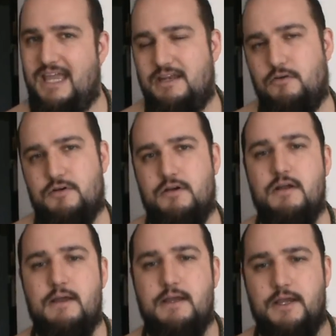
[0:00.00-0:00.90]
or
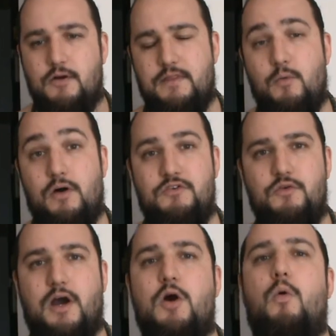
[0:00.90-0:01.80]
they want to
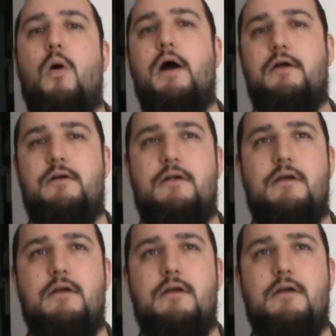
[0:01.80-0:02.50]
acquire